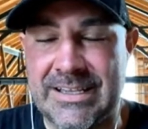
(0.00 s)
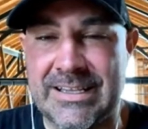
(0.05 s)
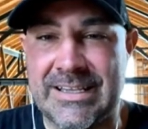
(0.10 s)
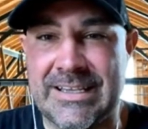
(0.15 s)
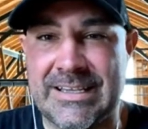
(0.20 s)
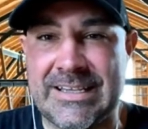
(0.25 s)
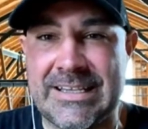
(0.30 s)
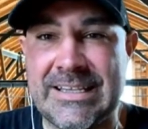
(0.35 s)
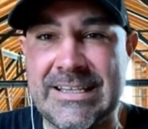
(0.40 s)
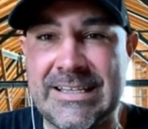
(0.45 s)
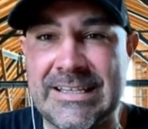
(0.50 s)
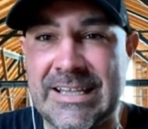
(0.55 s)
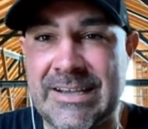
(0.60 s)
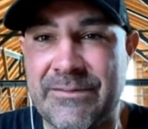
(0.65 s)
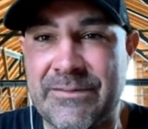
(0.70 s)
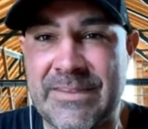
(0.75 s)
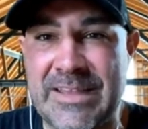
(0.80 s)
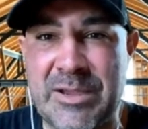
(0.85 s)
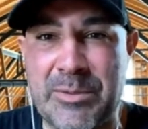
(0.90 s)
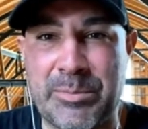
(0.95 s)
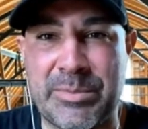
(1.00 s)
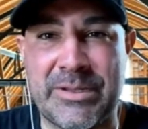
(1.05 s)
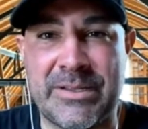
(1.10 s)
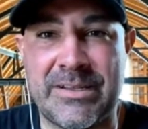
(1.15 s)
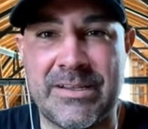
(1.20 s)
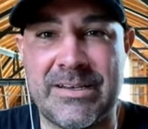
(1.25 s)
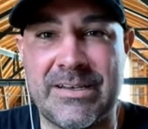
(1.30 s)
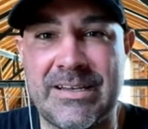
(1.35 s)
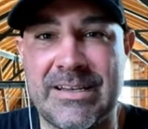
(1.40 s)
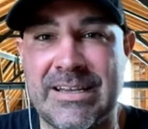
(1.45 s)
He left that
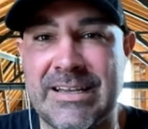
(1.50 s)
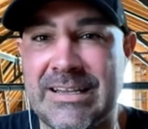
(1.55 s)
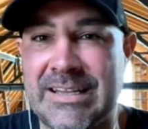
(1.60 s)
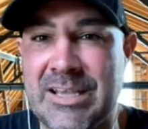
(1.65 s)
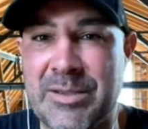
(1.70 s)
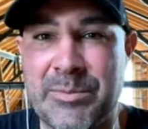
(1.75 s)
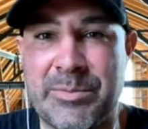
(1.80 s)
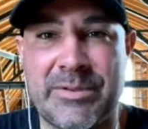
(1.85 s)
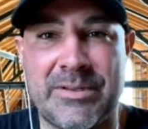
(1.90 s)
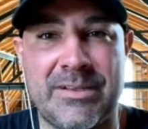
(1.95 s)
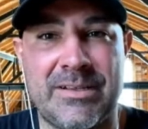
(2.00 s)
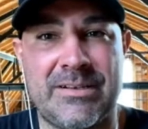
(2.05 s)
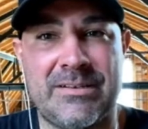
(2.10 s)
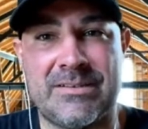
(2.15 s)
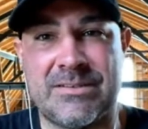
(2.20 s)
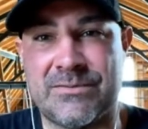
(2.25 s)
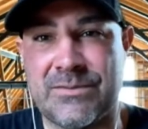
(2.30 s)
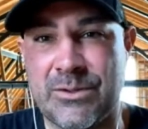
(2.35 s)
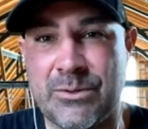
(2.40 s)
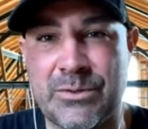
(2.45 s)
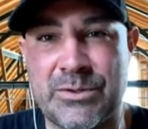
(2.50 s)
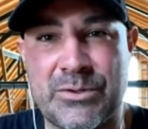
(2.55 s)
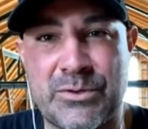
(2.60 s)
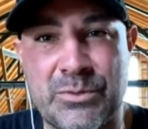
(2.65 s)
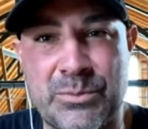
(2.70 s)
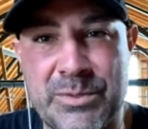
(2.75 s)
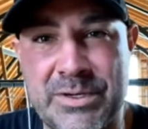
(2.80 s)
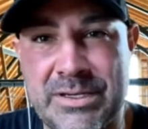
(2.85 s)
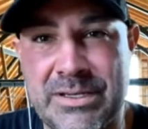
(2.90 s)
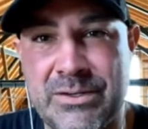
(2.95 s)
blood, and that blood is flowing through
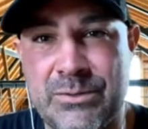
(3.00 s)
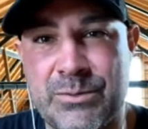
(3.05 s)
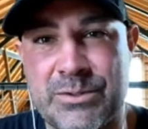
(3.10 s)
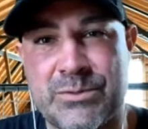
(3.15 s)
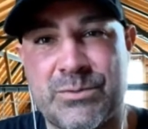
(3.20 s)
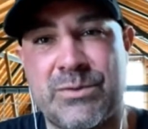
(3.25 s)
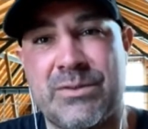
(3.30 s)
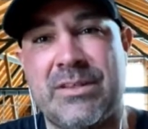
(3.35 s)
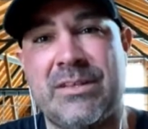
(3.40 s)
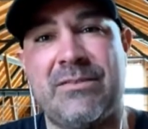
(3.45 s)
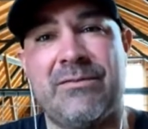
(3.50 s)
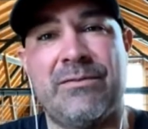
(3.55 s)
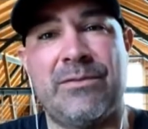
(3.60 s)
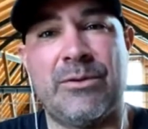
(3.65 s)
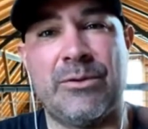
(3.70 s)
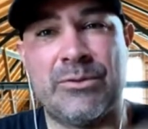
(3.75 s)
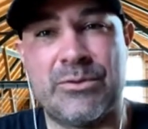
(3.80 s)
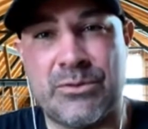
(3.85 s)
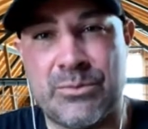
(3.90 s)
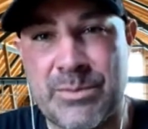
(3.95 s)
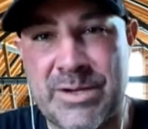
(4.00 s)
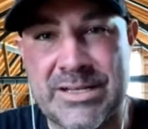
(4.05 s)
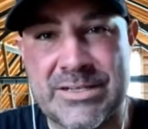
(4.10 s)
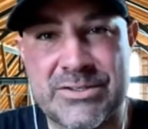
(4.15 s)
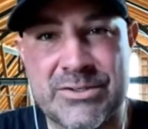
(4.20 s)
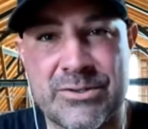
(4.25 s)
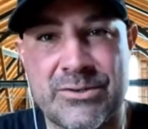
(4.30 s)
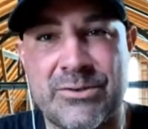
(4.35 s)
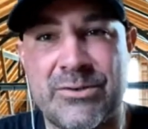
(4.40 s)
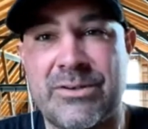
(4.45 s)
me, which will then flow through my
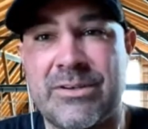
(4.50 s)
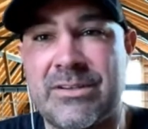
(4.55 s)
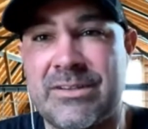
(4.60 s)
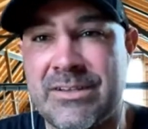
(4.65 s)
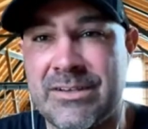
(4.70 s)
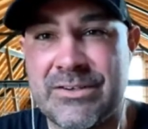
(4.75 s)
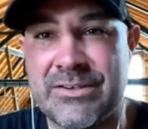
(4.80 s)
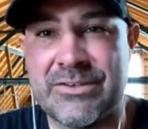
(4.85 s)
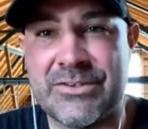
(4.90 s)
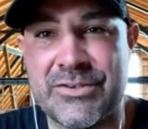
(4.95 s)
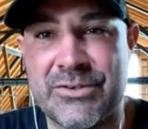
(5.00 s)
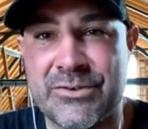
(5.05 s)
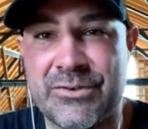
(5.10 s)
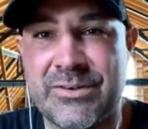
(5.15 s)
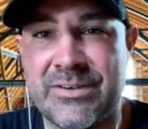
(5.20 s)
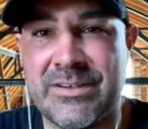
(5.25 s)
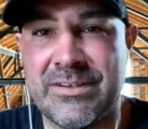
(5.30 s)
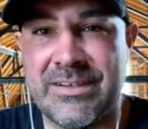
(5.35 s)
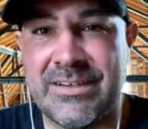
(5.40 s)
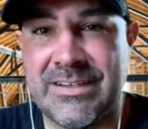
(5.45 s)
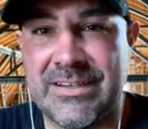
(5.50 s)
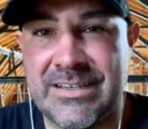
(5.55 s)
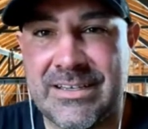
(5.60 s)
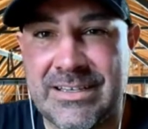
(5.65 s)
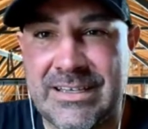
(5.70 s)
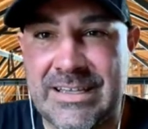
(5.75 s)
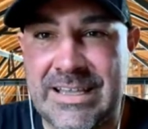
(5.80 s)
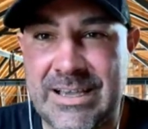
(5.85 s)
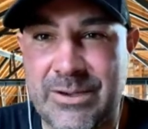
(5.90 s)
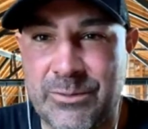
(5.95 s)
children and their children,
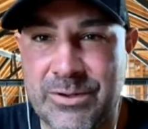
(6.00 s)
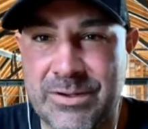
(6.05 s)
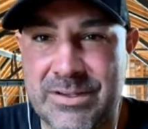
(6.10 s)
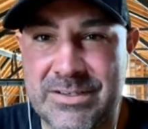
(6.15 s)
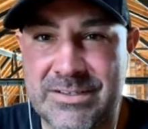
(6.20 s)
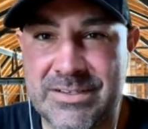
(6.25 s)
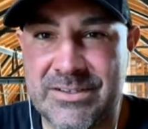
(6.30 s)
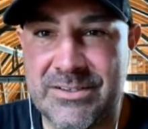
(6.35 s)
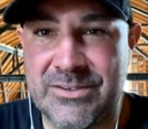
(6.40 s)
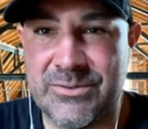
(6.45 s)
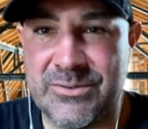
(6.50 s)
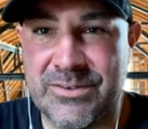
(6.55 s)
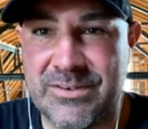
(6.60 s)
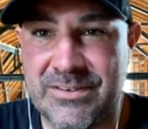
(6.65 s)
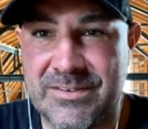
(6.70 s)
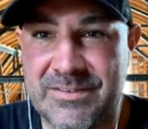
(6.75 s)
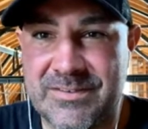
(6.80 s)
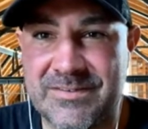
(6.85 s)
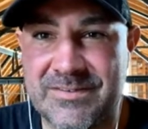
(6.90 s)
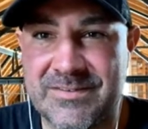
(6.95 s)
and that will continue on.